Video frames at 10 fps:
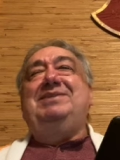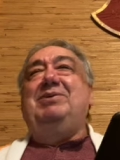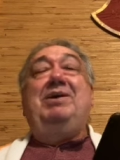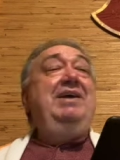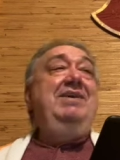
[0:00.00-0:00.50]
the,
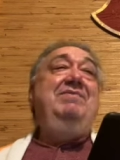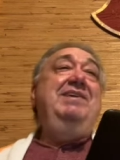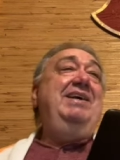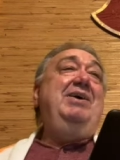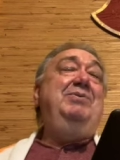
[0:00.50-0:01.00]
even the
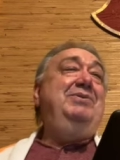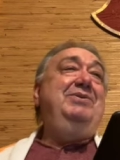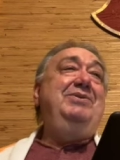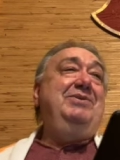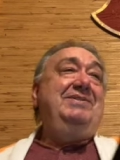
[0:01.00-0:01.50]
cowherd
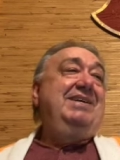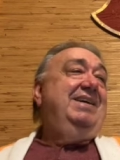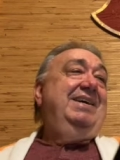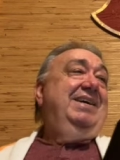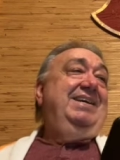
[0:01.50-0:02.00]
girls,
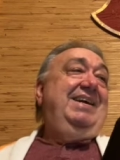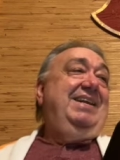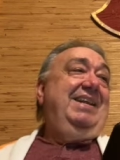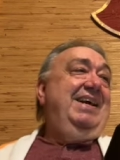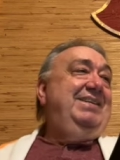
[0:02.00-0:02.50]

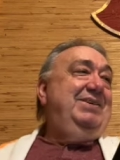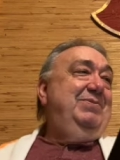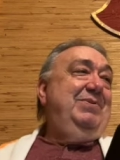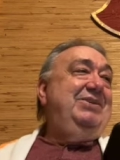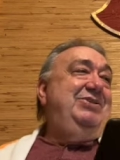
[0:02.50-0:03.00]
like to
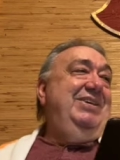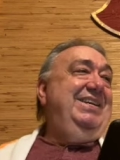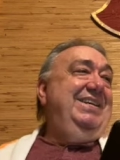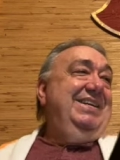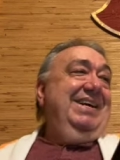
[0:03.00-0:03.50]
rush in
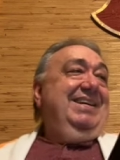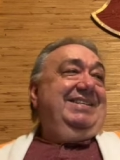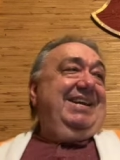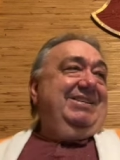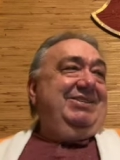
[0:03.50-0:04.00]
and
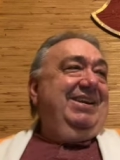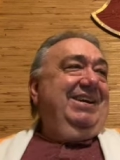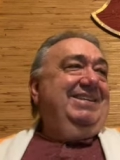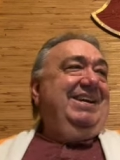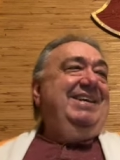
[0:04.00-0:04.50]
take
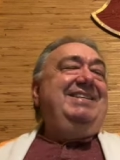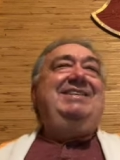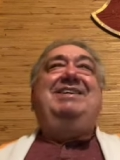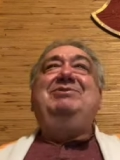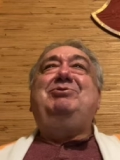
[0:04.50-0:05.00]
take
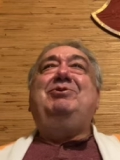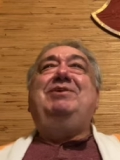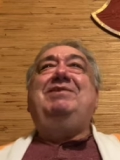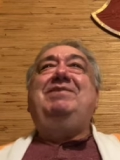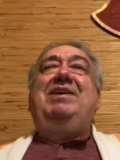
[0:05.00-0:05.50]
control
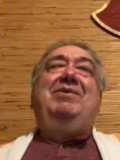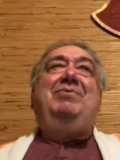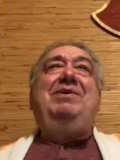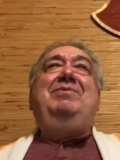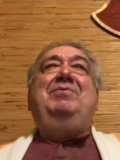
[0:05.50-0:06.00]
of.
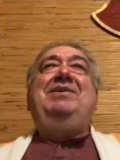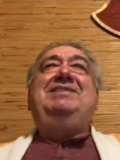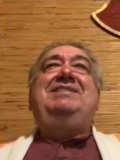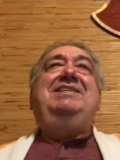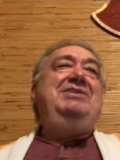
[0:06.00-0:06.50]
We'll we'll
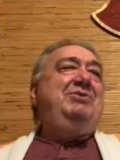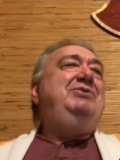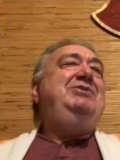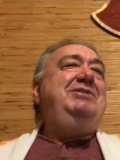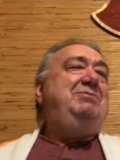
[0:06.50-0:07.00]
see to
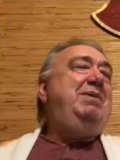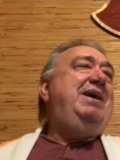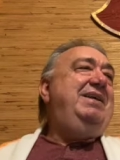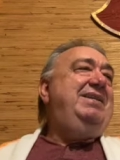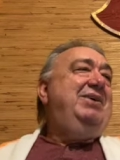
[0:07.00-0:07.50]
Krishna's
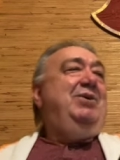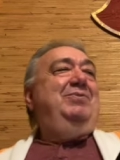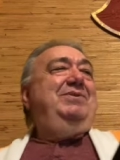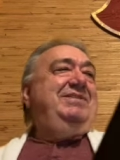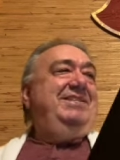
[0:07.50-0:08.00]
bath oh,
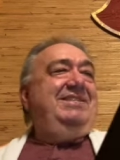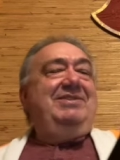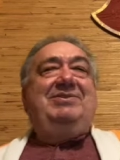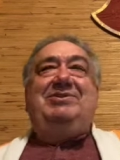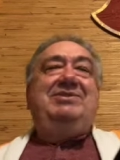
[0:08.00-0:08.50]
we'll see to
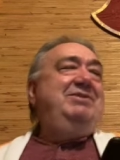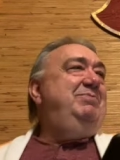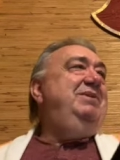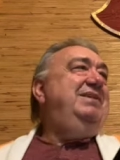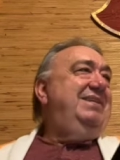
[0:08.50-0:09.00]
Krishna's meal.